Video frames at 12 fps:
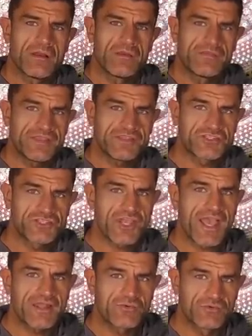this
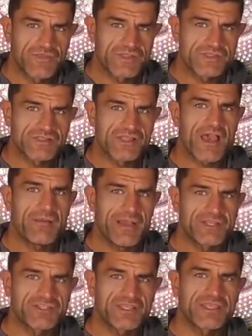channel, this Star
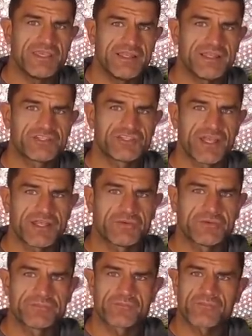Magic Healing
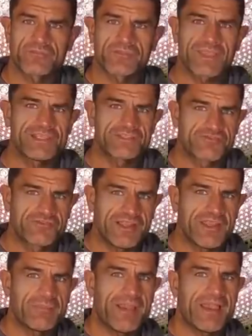channel, is
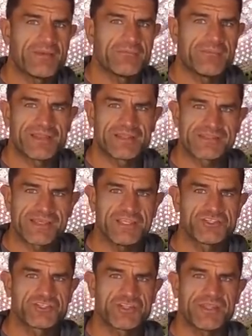really about
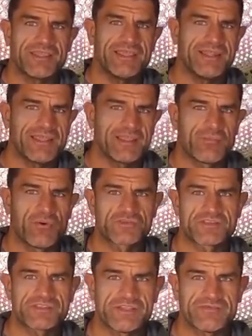meditation, healing,
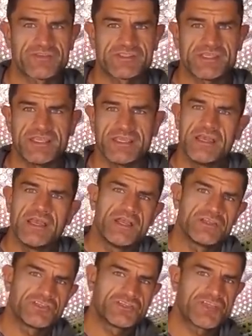positivity,
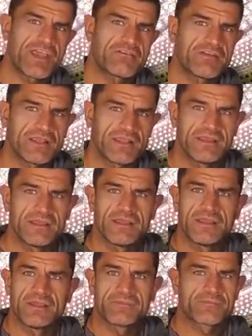sharing
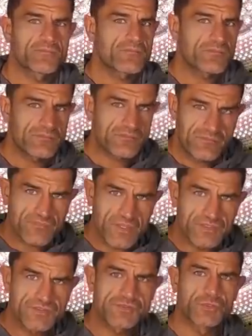
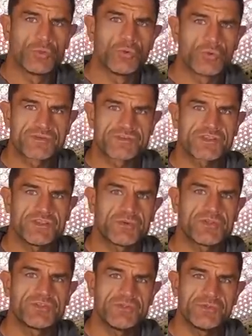tools that you
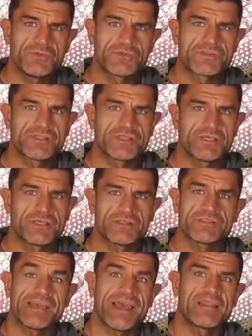can use to,
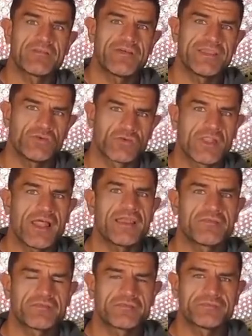to elevate your
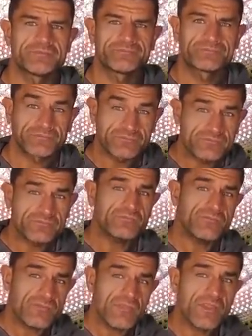life.
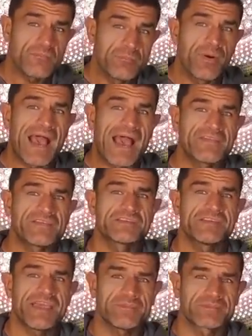But at the
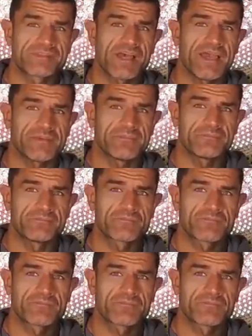same time,